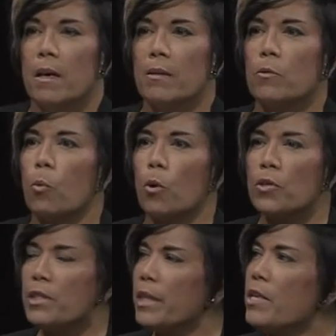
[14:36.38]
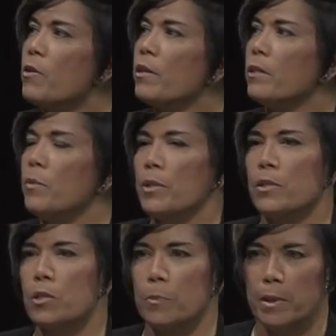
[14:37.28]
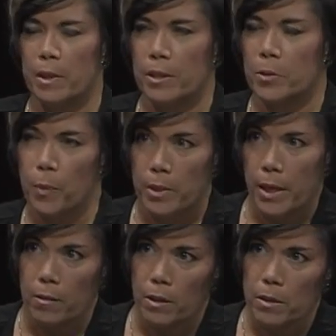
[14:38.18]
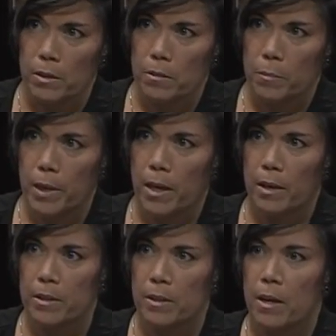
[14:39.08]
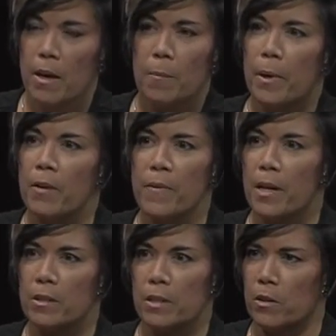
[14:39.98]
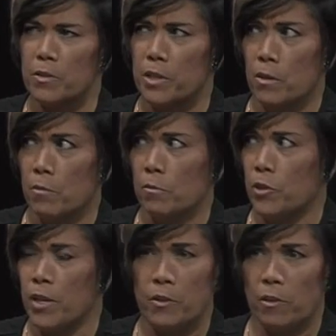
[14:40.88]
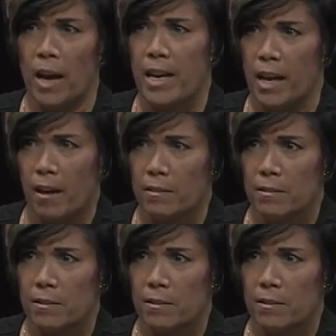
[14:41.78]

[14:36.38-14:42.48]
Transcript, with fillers: The worst thing you can do is assume and spread the ignorance, because Absolutely. Pedophiles knows no gender liking.